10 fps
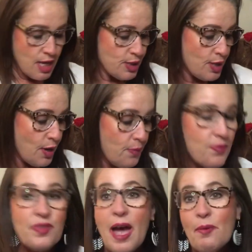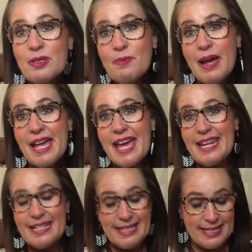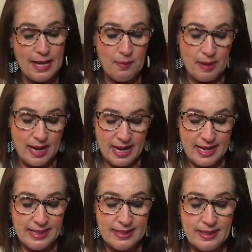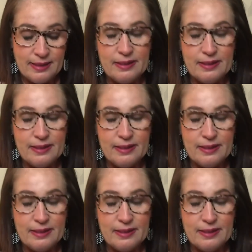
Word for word: So that was my edit sale buys.